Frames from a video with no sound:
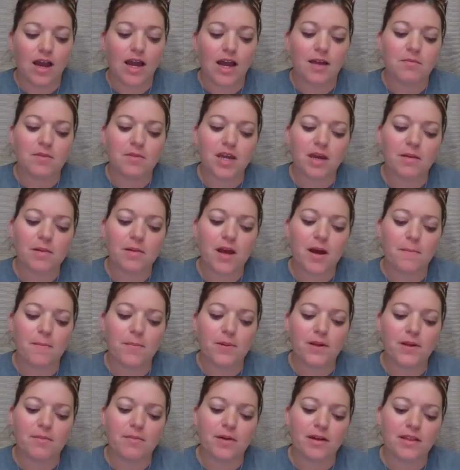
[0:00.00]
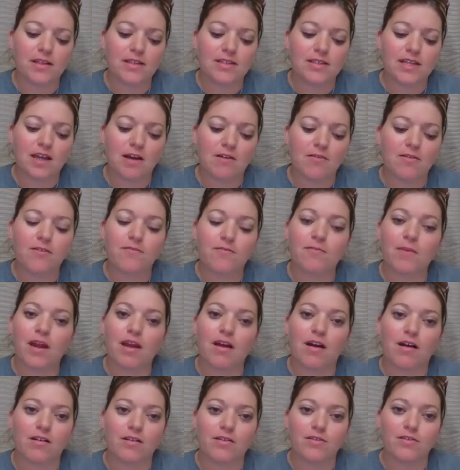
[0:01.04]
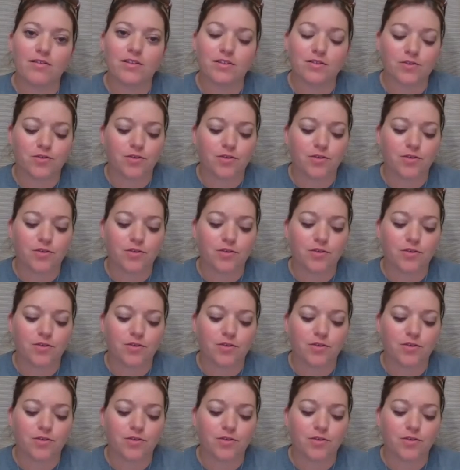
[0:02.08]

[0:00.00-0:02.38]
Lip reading: I am kept company by the sound of my heart